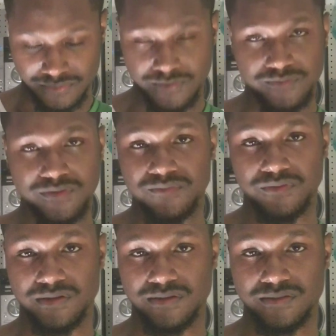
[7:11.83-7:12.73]
fit
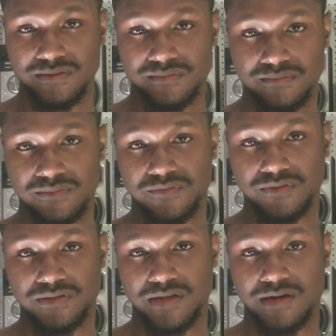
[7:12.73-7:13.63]
for
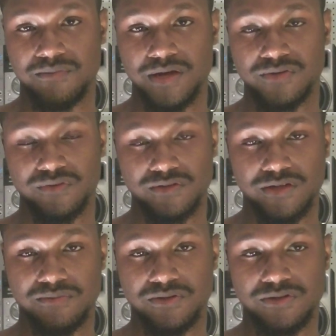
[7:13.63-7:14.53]
this kind of match, for a
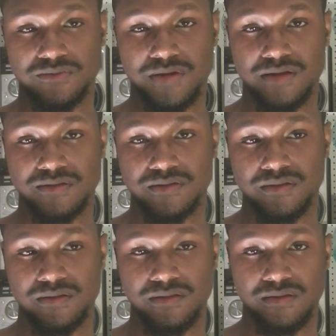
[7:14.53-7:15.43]
championship match,
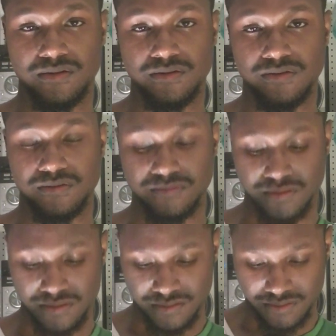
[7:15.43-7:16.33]
and
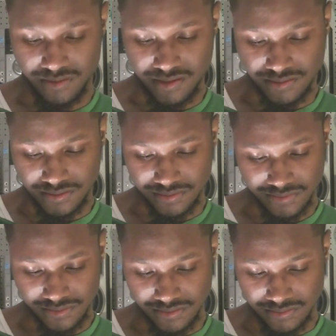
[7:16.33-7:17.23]
all that stuff.
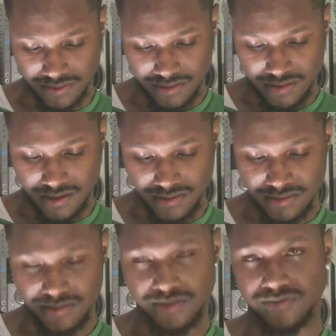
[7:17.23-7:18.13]
So I
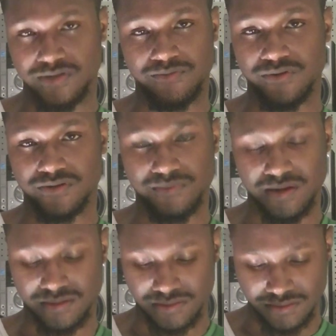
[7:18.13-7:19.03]
think this was the worst
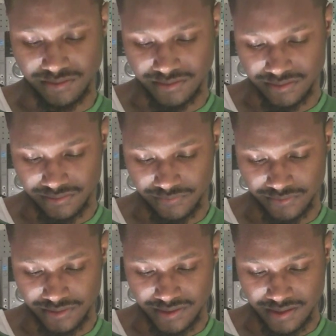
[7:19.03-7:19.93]
match, and just
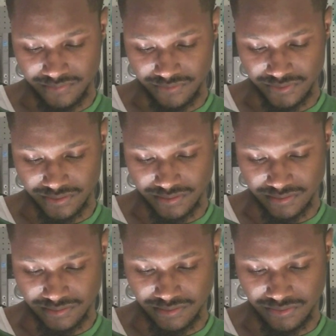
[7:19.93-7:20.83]
for tonight for sure,
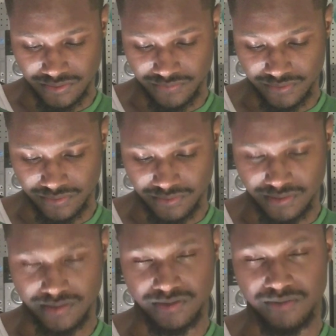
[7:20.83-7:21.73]
no definitive winner,
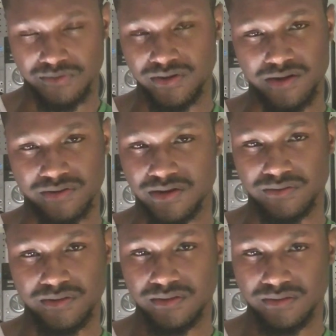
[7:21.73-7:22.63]
a double count
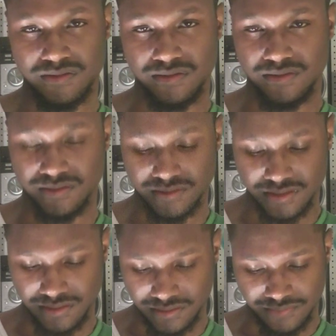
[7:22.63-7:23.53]
out. It just
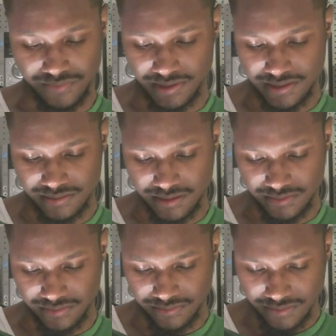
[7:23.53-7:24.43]
didn't even last that
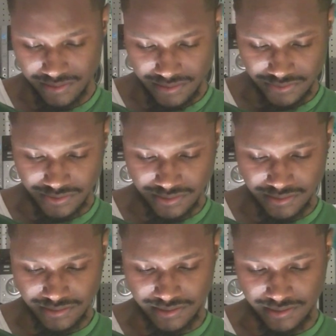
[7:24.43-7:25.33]
long. So let's
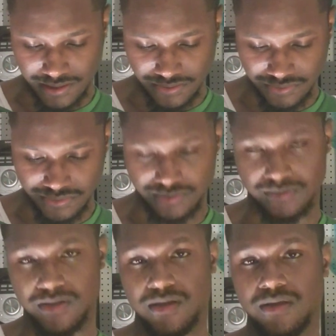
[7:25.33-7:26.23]
get to the next one.
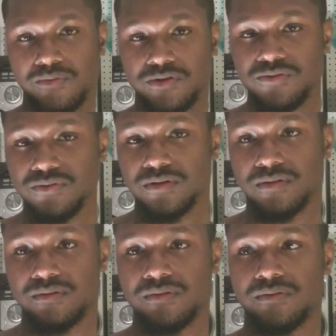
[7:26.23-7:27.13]
So
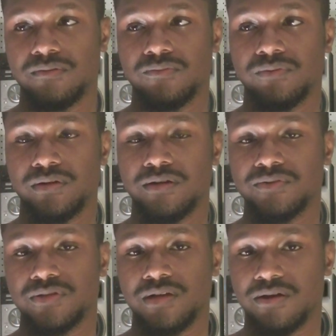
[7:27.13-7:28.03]
when it
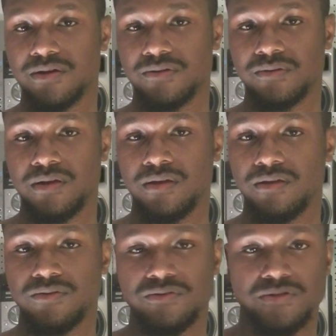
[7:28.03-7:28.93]
comes to count out,
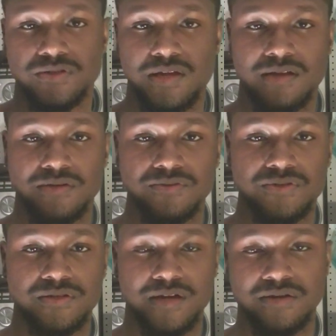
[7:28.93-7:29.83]
you just can't
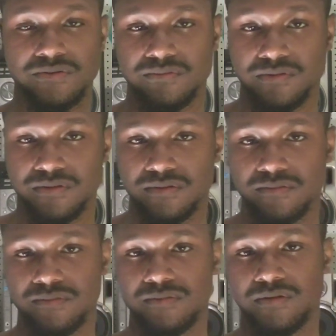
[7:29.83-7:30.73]
lose the title.
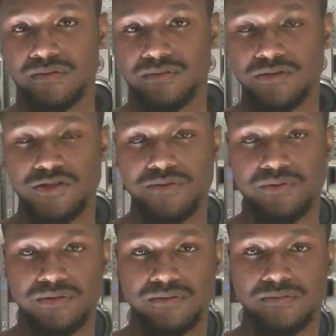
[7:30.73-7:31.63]
The
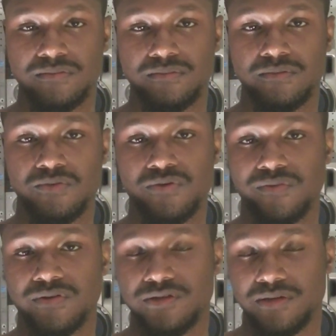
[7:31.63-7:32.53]
champion,
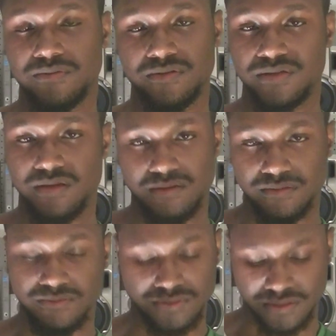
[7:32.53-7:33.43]
whoever the champion is,
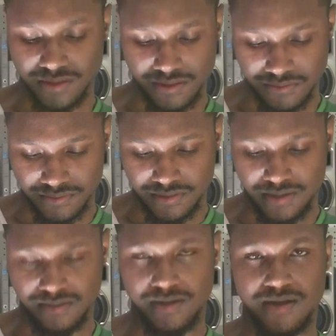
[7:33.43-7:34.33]
can't lose the title.
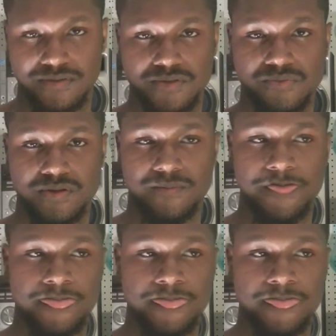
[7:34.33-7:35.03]
They have to win